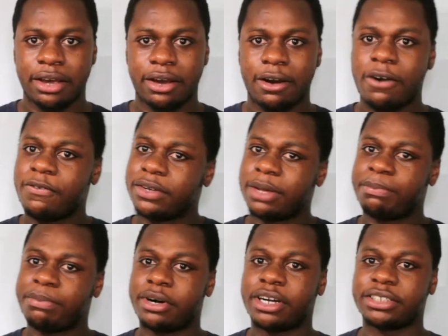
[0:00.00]
Over
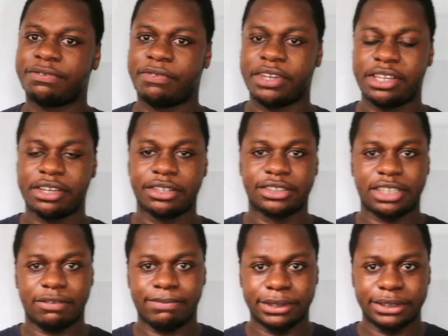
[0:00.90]
the past
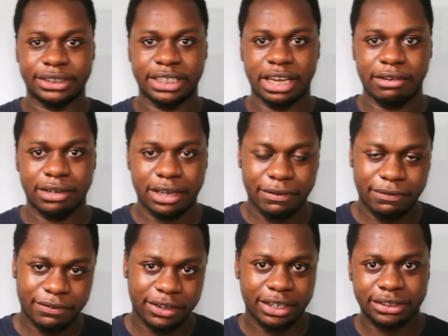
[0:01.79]
videos, I've been sharing the
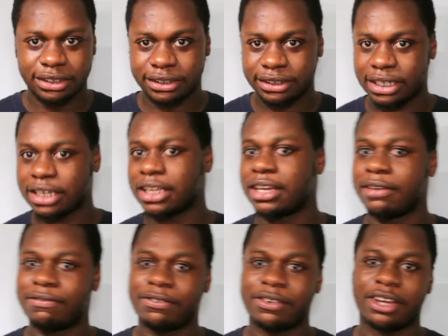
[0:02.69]
first, the second,
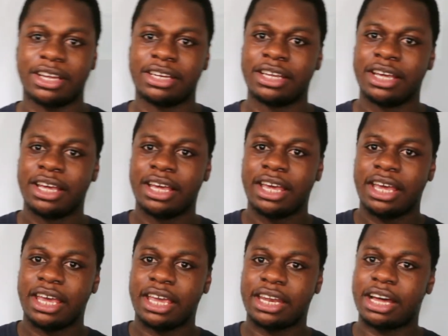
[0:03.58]
the third,
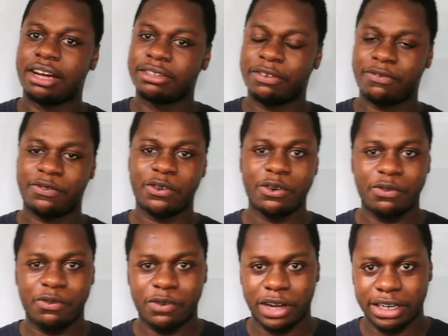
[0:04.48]
and now the
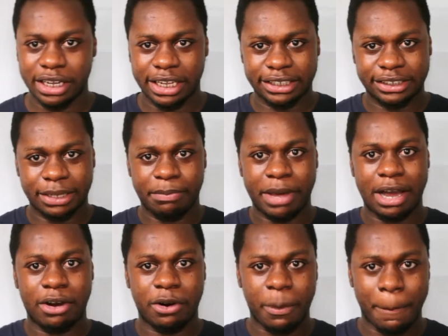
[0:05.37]
fourth one is
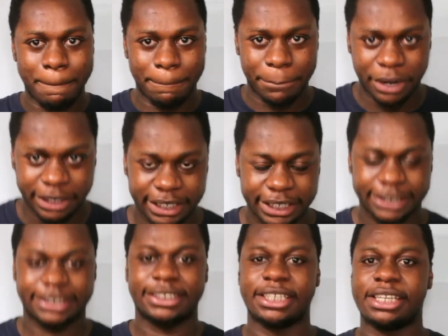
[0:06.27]
about
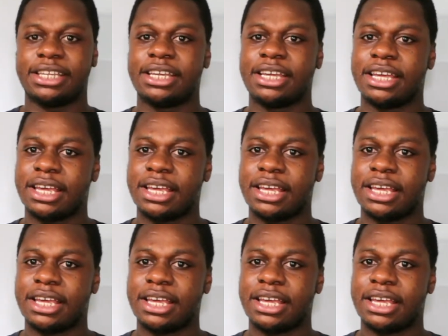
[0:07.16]
modesty.